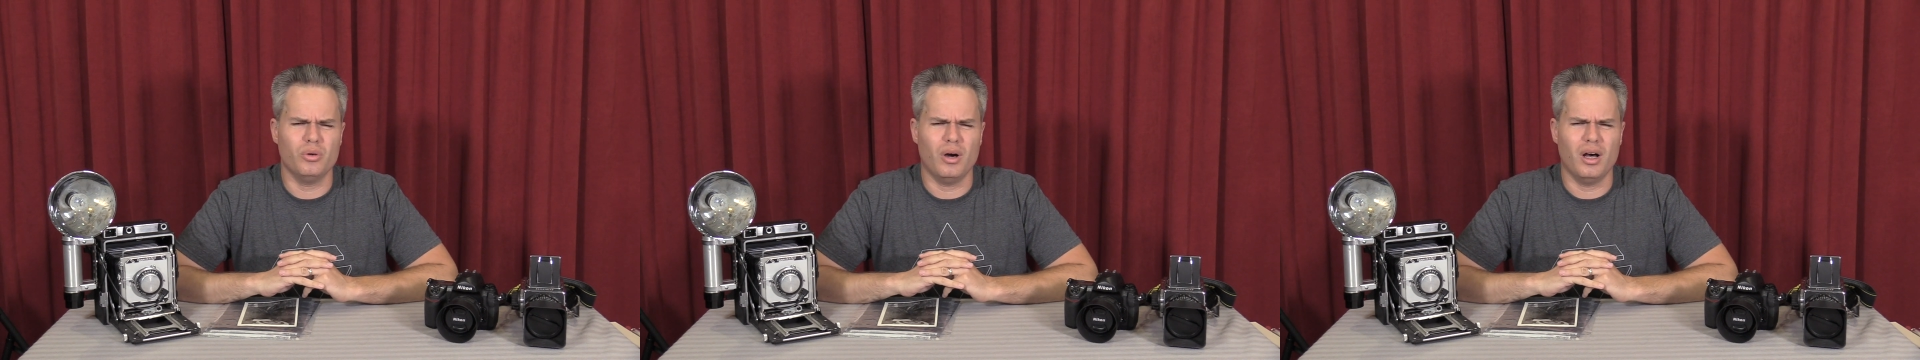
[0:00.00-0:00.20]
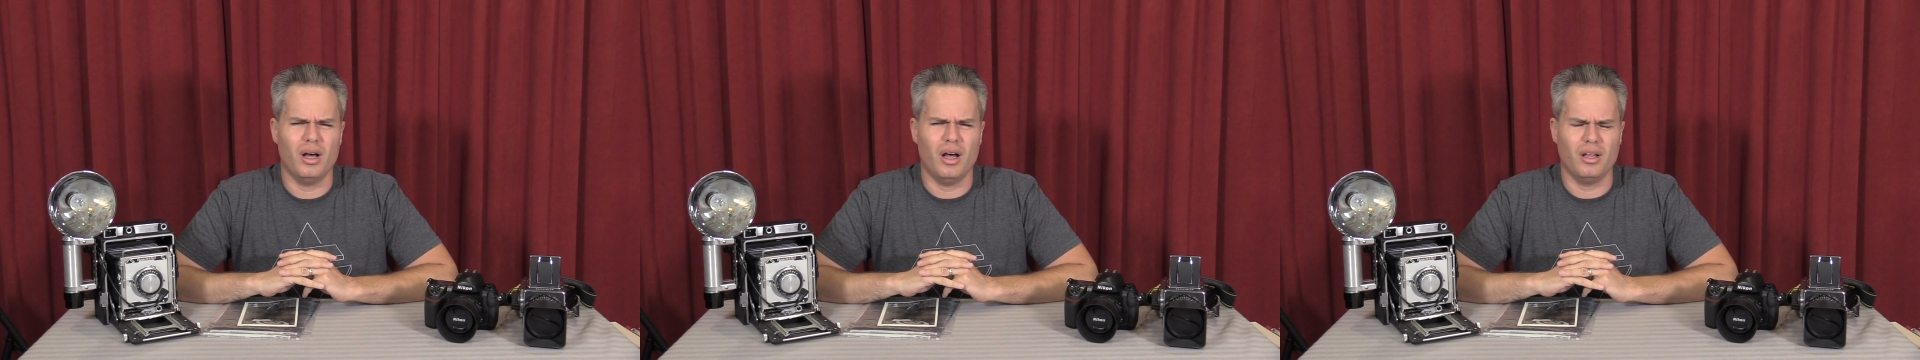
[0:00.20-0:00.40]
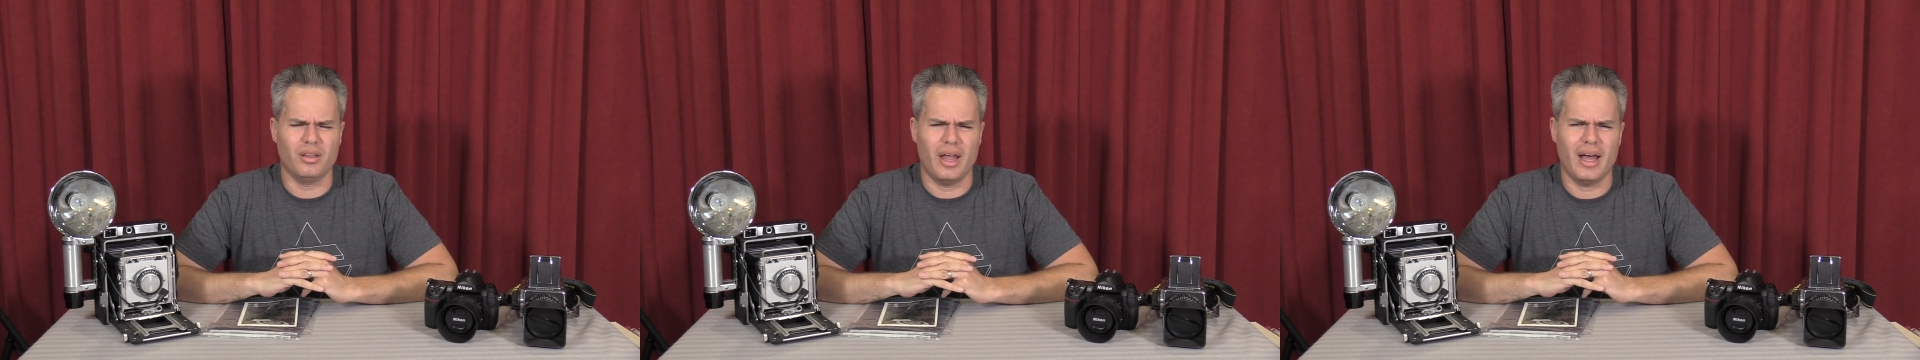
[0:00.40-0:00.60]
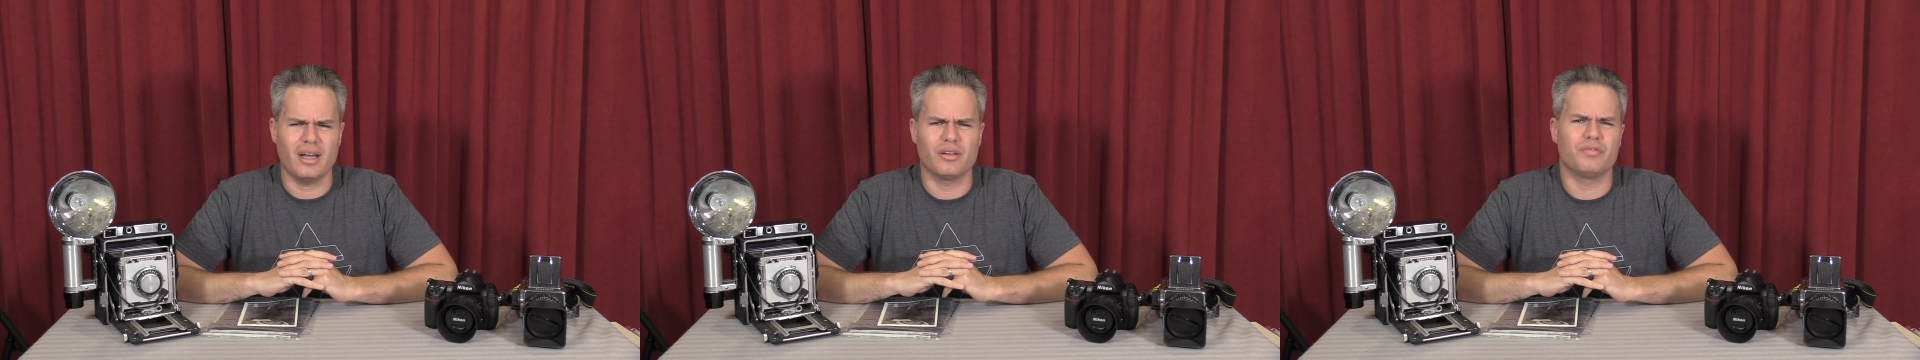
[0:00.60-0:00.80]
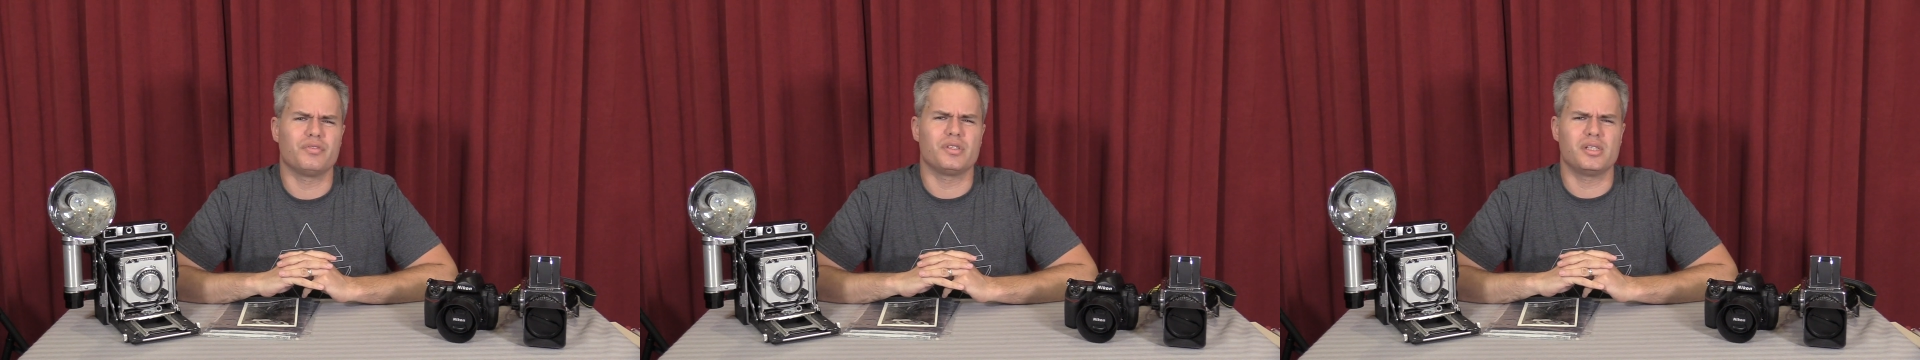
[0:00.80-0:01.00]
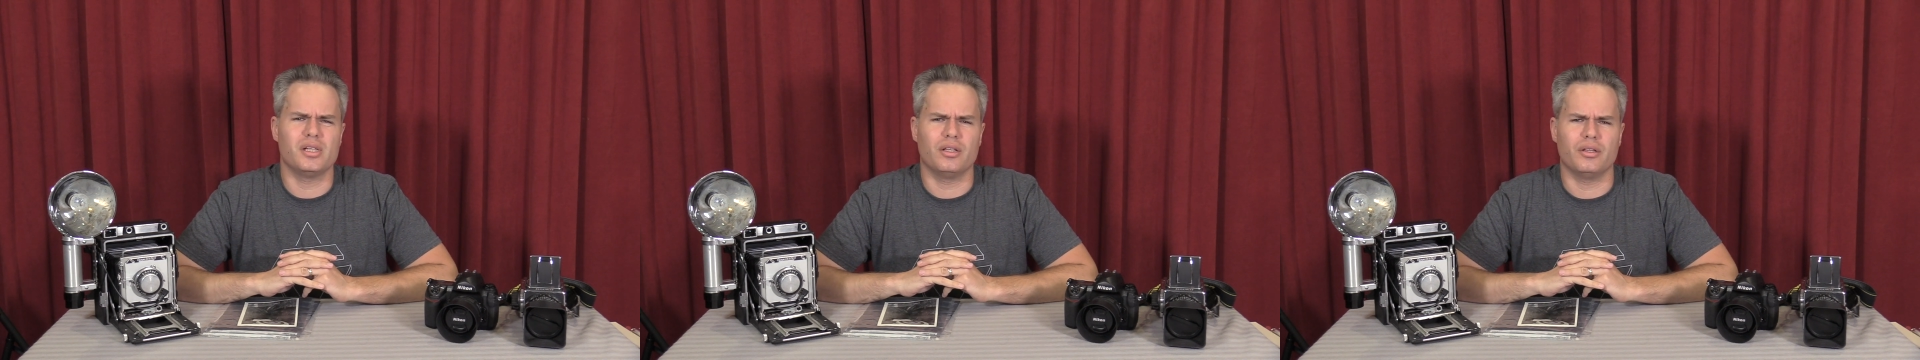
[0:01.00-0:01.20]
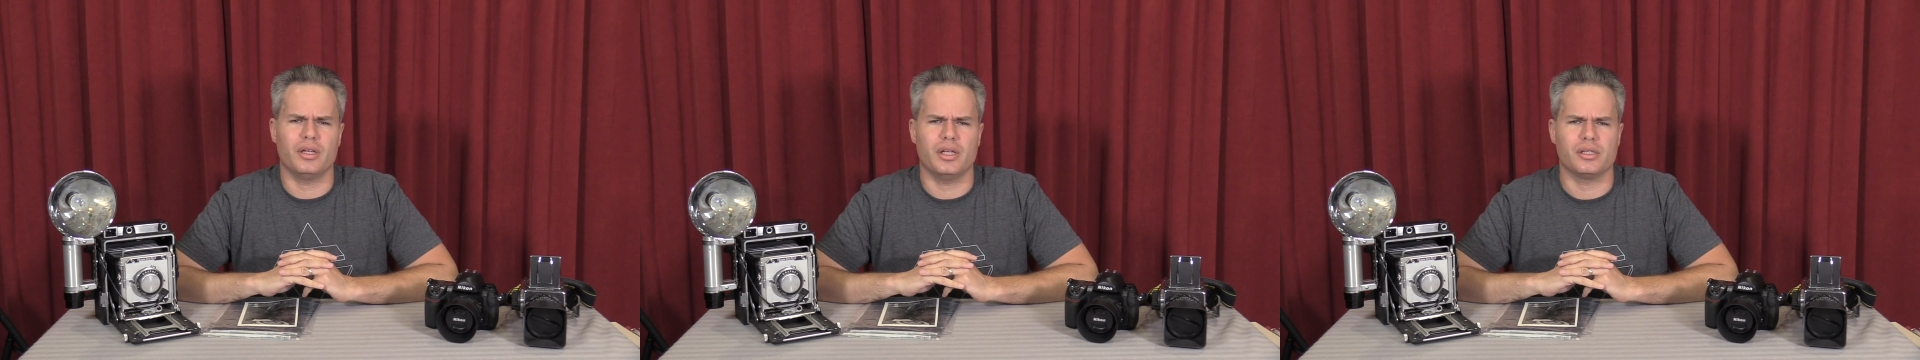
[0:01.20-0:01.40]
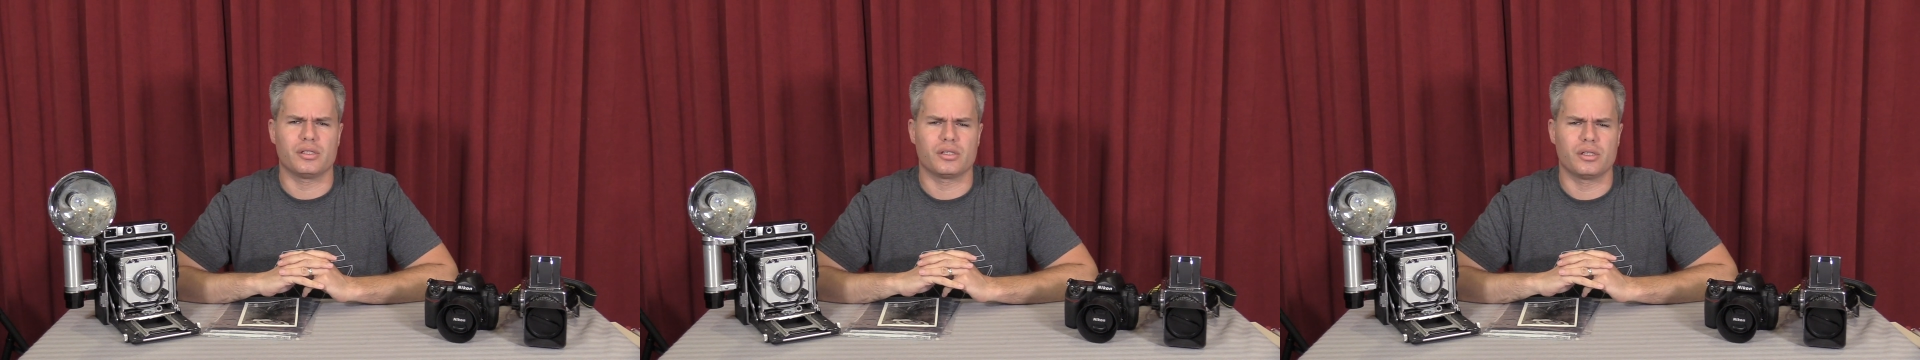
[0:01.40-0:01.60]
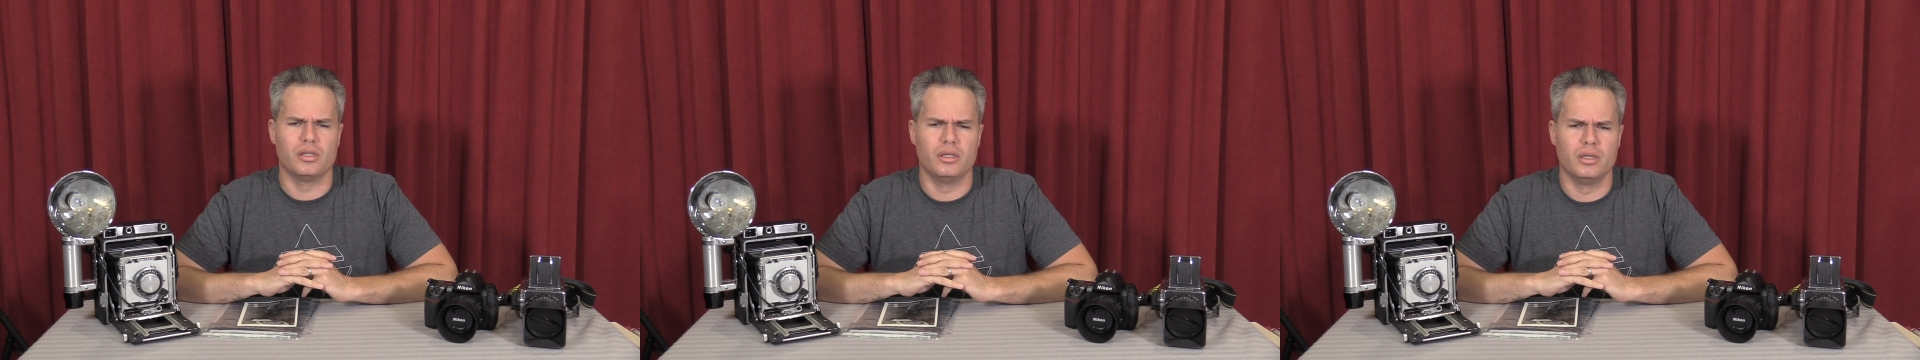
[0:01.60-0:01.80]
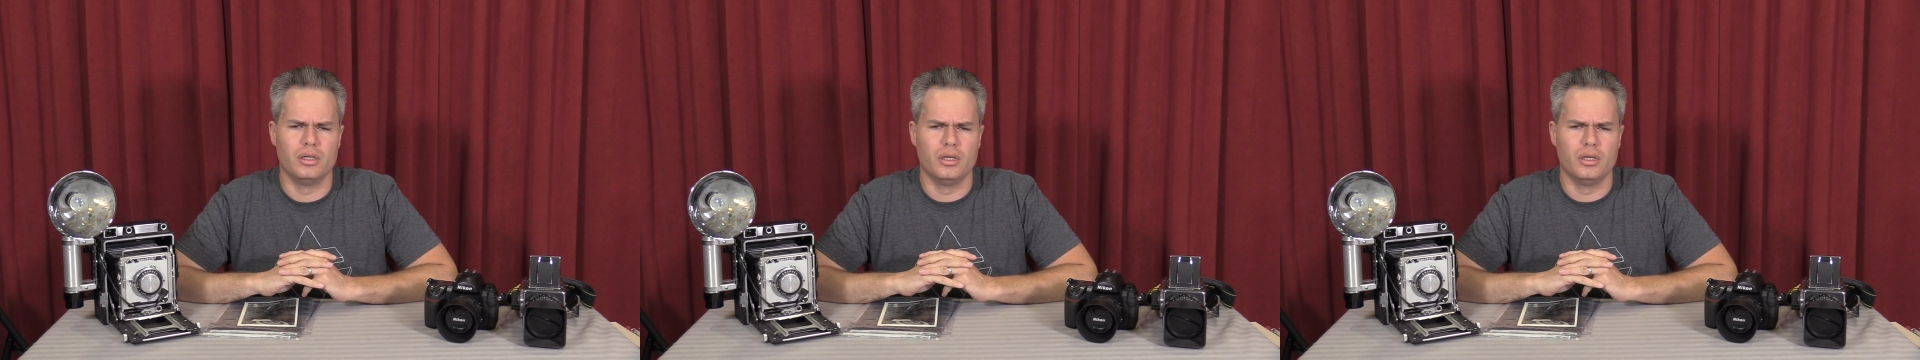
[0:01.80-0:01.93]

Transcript: a lack of facilities.